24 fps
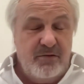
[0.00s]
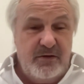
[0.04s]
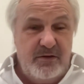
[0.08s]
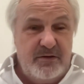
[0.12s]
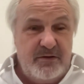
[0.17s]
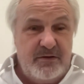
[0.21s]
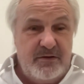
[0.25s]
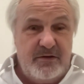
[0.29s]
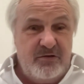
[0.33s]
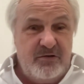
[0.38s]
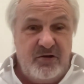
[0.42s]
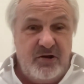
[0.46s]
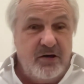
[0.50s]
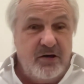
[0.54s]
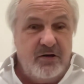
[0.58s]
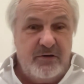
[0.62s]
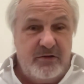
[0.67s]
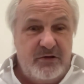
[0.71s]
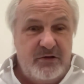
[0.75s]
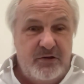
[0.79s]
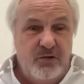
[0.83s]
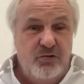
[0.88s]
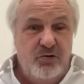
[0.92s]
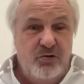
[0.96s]
She got
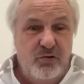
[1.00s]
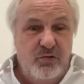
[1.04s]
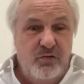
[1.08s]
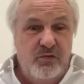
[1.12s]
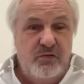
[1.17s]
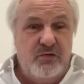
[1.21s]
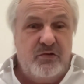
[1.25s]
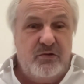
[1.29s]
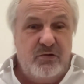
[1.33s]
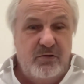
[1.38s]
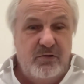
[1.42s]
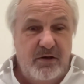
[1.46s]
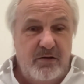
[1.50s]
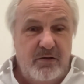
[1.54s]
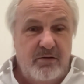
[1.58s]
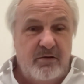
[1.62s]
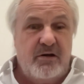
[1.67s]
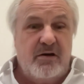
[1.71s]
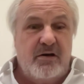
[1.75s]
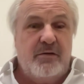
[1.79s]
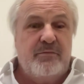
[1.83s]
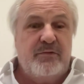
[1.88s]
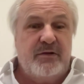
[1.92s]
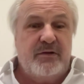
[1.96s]
so used to the
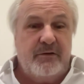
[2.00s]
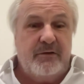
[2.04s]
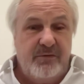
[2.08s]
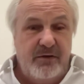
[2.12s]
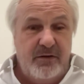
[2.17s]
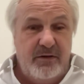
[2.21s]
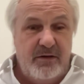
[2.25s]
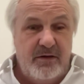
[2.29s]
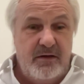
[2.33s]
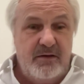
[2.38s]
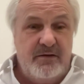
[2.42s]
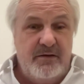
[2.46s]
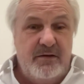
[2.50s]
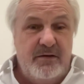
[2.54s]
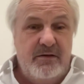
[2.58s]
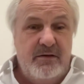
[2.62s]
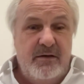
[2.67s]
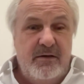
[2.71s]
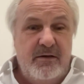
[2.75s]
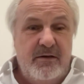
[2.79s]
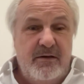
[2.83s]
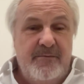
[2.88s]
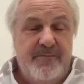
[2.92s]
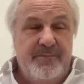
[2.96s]
alarms every night
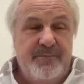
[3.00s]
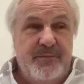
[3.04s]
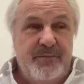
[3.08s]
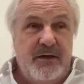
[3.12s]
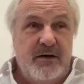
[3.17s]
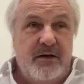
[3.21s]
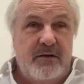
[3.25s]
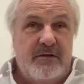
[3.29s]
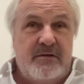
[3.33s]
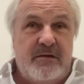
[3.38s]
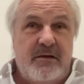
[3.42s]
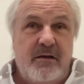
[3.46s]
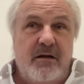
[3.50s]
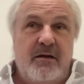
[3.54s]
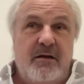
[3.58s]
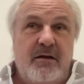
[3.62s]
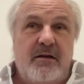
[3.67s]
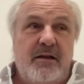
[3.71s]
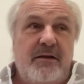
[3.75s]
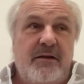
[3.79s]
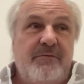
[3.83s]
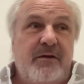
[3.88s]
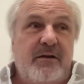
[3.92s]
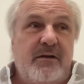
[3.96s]
that it's like
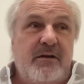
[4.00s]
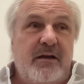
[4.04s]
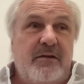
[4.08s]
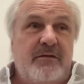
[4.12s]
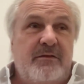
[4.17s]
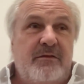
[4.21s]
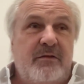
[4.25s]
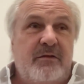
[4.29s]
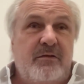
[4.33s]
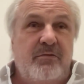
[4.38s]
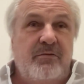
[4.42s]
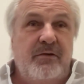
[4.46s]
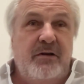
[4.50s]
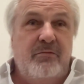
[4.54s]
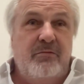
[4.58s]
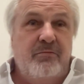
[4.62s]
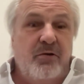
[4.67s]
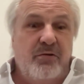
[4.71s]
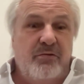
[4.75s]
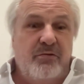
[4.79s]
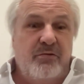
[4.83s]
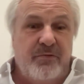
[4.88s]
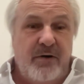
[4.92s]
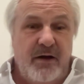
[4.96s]
living next to the
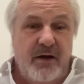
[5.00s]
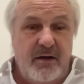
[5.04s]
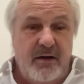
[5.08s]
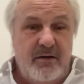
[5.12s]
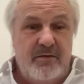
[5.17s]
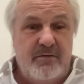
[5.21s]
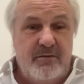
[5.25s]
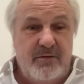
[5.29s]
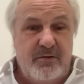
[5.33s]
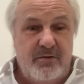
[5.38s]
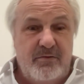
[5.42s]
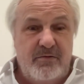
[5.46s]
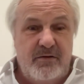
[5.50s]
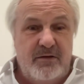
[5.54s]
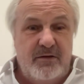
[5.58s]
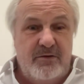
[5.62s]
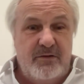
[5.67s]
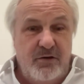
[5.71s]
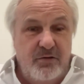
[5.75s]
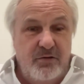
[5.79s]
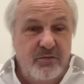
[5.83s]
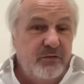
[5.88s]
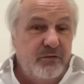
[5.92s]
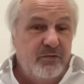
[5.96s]
railroad track. You get
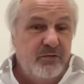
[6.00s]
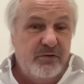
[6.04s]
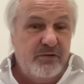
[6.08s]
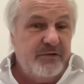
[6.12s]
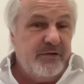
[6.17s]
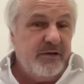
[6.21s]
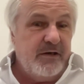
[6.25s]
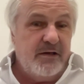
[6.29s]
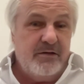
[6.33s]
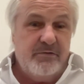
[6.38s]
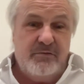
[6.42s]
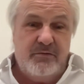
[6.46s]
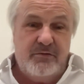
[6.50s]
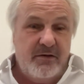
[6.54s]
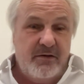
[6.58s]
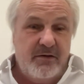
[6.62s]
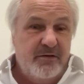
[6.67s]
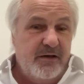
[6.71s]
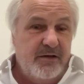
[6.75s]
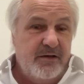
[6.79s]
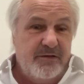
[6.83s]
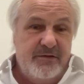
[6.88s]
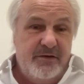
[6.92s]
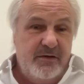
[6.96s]
used to the sounds,
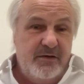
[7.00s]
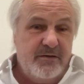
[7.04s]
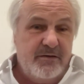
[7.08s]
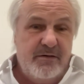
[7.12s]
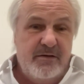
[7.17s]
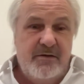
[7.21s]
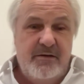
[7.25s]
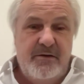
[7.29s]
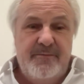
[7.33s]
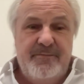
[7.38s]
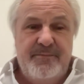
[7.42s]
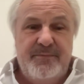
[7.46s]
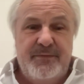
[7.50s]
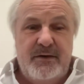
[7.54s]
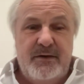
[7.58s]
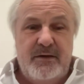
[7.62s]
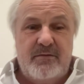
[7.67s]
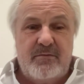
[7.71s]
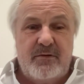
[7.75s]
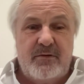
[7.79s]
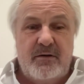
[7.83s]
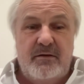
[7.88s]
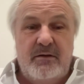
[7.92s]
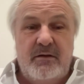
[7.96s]
and that's it,
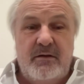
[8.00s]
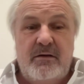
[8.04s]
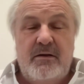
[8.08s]
right?